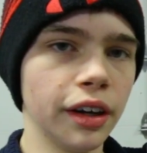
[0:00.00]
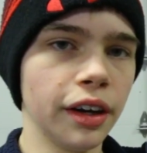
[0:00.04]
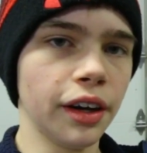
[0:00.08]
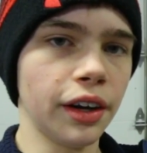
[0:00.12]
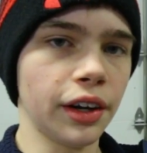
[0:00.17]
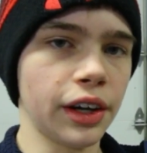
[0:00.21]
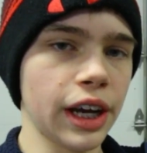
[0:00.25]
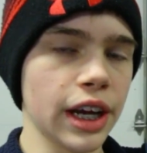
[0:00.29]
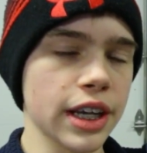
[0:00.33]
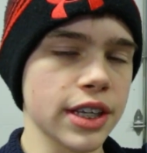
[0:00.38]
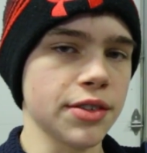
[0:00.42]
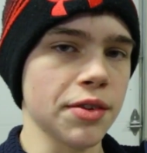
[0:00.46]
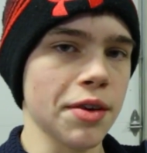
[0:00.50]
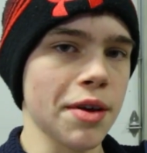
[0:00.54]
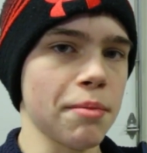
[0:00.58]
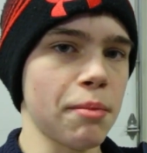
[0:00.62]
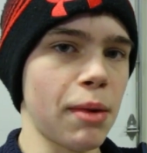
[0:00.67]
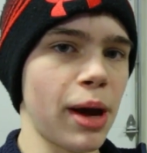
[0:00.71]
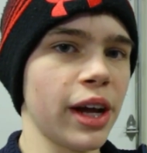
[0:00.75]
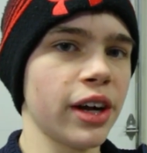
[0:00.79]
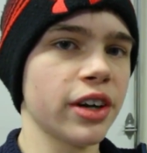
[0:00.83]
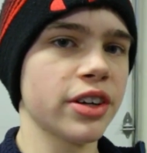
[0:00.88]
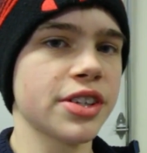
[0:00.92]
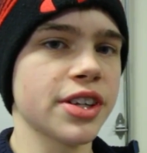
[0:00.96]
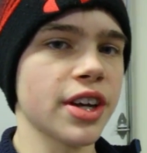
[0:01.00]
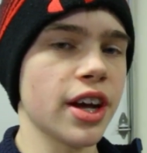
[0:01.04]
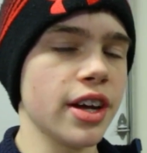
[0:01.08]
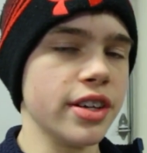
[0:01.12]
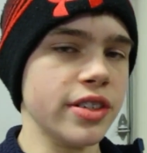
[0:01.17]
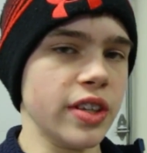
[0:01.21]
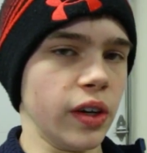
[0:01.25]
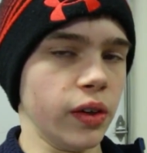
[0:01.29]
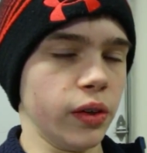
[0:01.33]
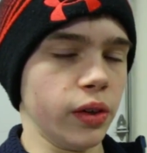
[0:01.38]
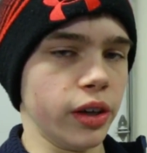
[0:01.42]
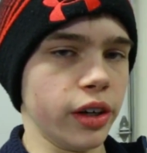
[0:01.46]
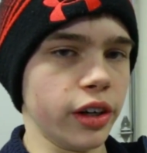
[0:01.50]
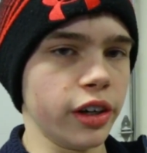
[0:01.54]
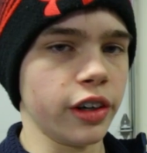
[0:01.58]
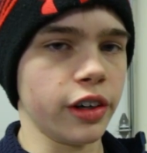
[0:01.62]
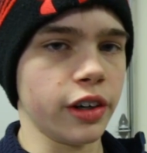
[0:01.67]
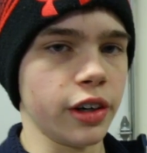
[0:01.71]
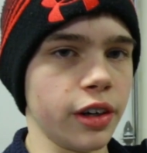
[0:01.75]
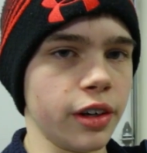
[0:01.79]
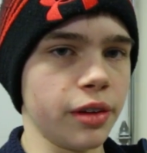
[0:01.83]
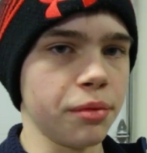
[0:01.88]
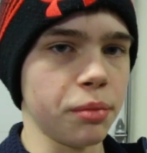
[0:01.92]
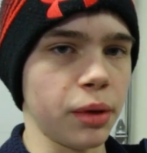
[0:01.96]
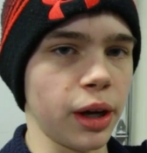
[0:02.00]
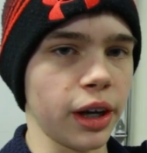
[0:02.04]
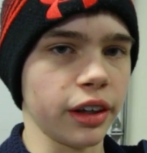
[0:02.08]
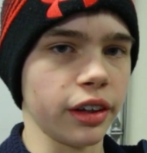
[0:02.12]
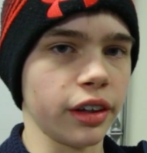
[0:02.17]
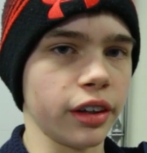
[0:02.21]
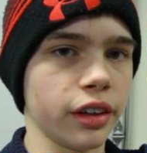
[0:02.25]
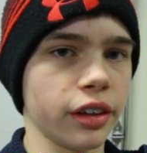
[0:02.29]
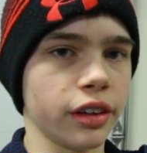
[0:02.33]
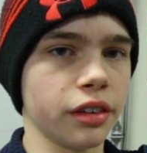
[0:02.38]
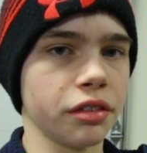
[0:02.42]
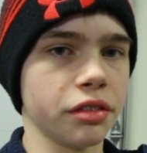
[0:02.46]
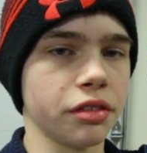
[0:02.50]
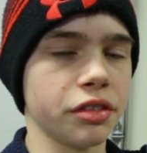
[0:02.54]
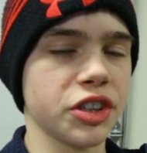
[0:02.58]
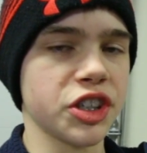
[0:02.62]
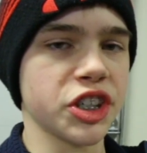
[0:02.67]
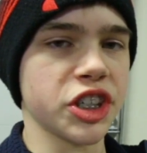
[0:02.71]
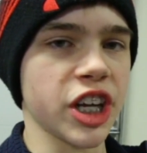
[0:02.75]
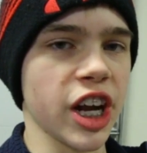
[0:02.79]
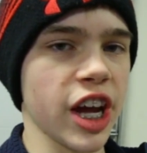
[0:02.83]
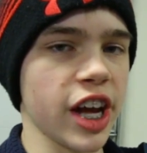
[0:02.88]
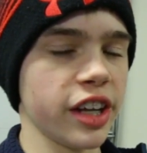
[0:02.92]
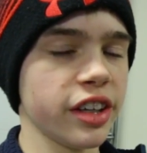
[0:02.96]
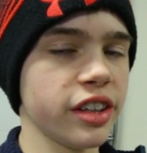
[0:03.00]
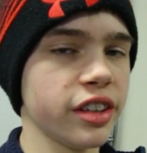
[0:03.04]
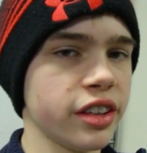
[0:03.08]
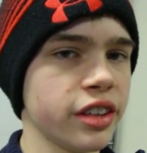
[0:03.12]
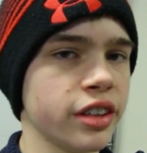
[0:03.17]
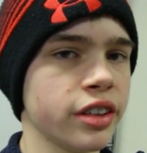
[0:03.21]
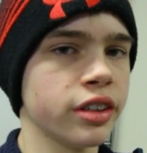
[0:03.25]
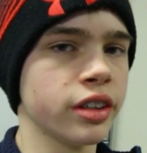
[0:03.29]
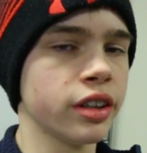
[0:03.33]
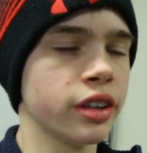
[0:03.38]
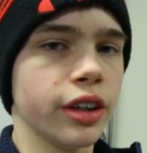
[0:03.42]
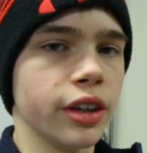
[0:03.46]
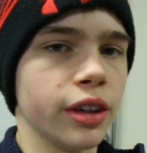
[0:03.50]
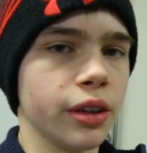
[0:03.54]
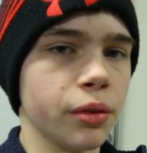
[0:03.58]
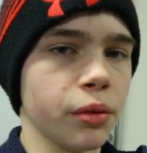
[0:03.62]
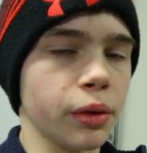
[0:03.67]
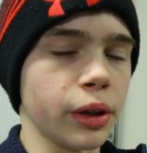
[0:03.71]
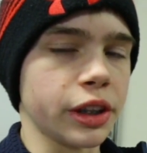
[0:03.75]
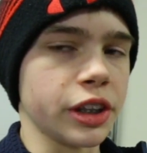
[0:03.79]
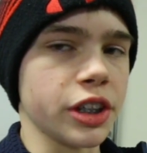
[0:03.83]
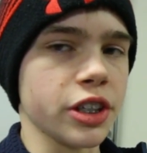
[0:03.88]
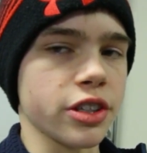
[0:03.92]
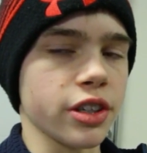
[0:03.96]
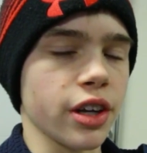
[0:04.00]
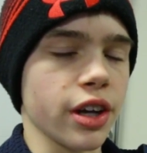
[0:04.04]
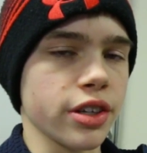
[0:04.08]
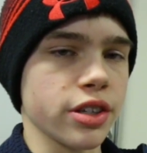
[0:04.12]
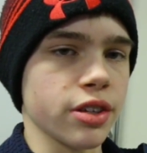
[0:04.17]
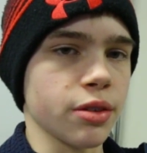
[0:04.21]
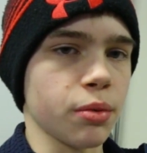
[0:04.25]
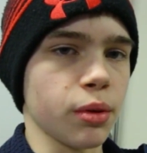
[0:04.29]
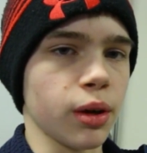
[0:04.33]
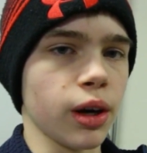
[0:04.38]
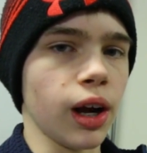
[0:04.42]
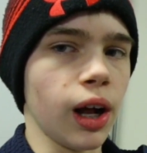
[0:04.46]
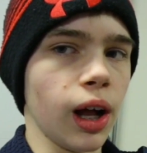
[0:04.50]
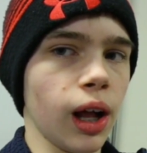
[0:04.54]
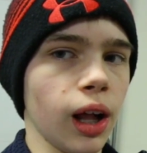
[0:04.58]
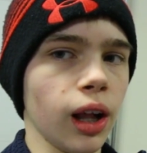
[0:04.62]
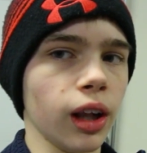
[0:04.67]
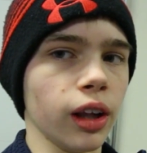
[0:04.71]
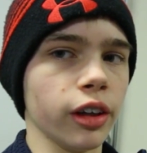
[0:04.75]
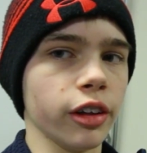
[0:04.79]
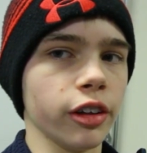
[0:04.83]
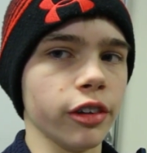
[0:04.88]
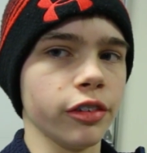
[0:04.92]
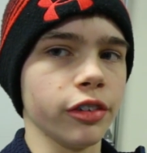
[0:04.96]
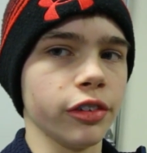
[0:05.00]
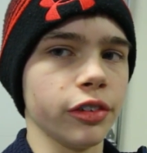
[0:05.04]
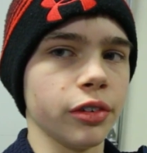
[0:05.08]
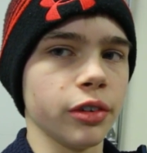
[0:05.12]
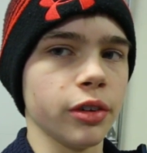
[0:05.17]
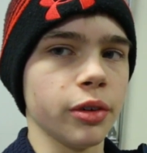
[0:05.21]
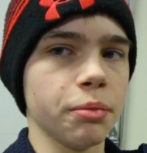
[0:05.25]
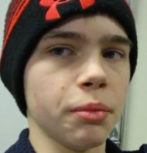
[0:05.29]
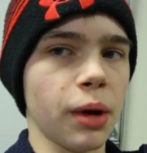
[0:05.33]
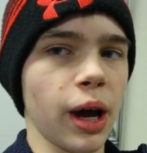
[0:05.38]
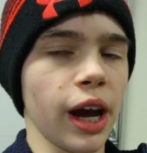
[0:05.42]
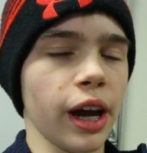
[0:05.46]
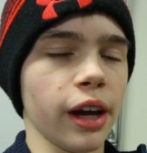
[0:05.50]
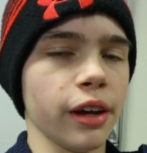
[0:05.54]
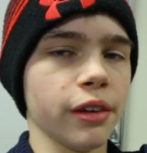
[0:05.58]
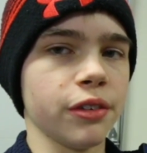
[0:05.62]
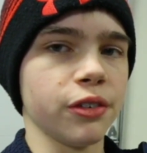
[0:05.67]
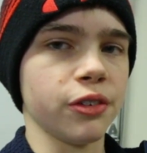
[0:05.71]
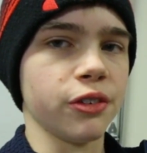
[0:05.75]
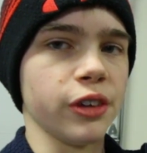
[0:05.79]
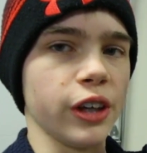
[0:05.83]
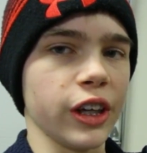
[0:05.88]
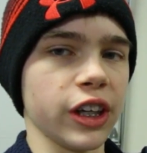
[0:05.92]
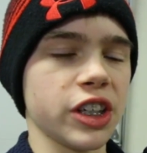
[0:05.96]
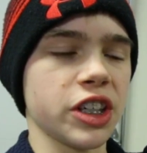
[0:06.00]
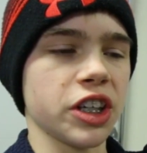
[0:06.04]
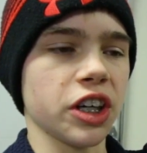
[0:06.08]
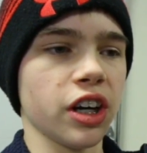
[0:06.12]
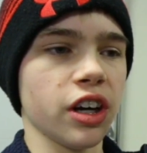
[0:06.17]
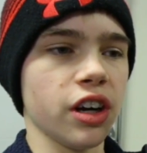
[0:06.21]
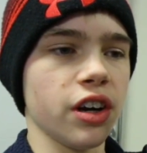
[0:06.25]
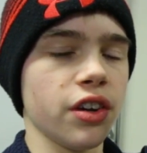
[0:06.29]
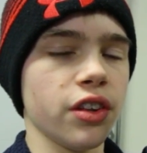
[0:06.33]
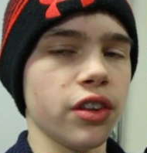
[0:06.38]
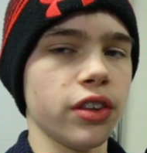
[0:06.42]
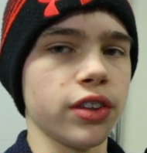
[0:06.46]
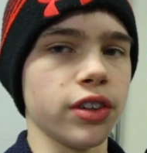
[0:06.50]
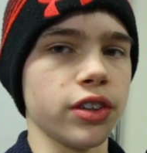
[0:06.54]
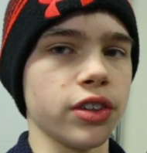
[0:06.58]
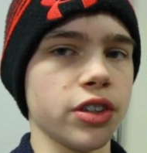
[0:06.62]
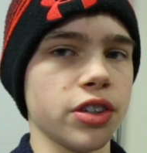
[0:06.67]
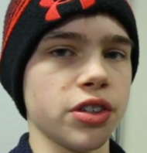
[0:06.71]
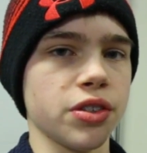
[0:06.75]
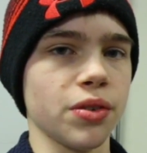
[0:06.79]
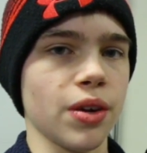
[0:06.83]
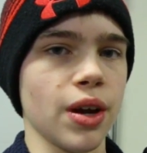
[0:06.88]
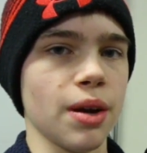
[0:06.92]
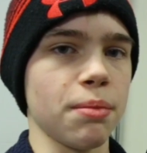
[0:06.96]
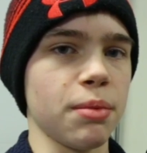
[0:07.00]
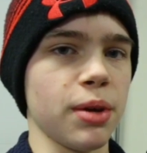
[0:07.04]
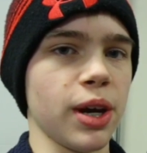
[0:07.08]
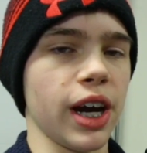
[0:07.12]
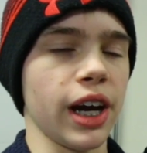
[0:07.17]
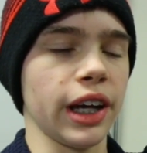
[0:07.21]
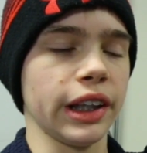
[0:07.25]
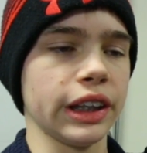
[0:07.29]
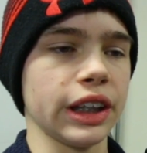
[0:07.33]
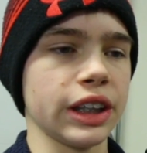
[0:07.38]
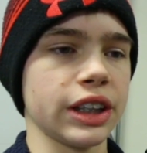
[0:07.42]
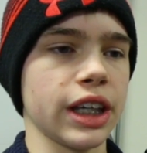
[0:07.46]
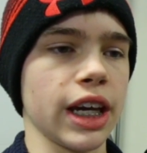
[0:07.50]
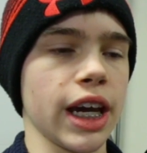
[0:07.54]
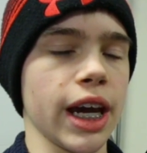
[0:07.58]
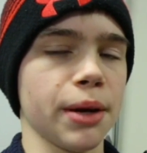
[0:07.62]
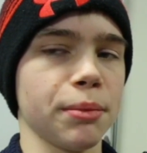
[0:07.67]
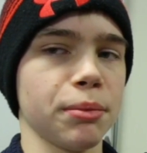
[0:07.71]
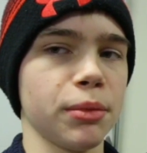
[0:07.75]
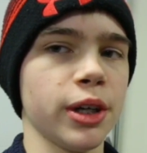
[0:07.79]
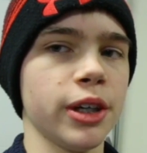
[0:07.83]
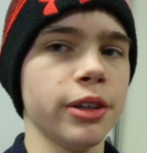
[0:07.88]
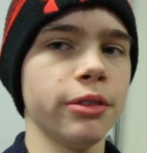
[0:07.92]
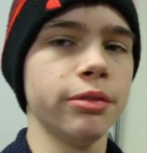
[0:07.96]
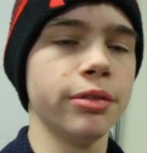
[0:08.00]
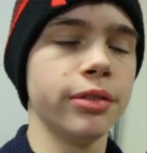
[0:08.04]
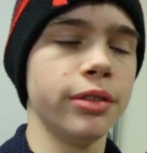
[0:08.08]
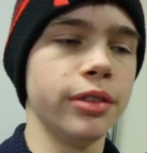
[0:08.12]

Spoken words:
Okay, so my miter saw is out in my shed, which is also where all of my fish are. They're just right behind this camera,